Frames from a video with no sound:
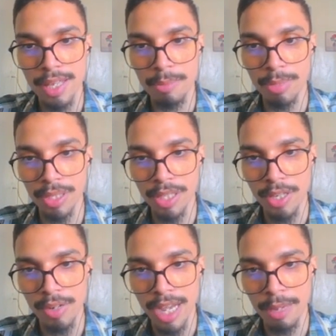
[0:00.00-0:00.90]
but
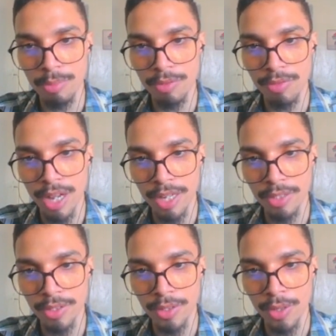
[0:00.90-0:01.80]
here I provide
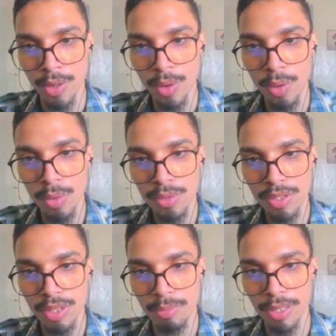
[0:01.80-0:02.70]
the whole
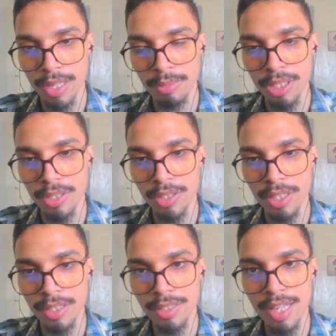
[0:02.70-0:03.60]
snippet, I mean the
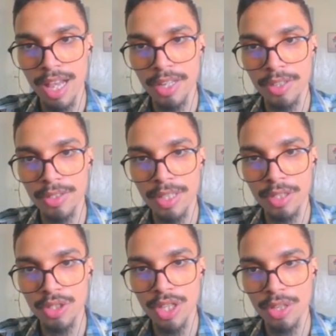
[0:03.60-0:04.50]
entire
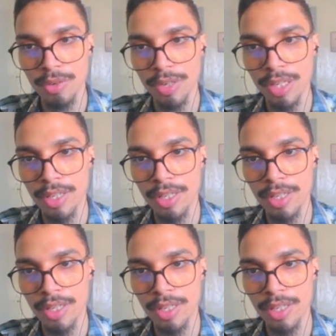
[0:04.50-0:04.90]
dictionary,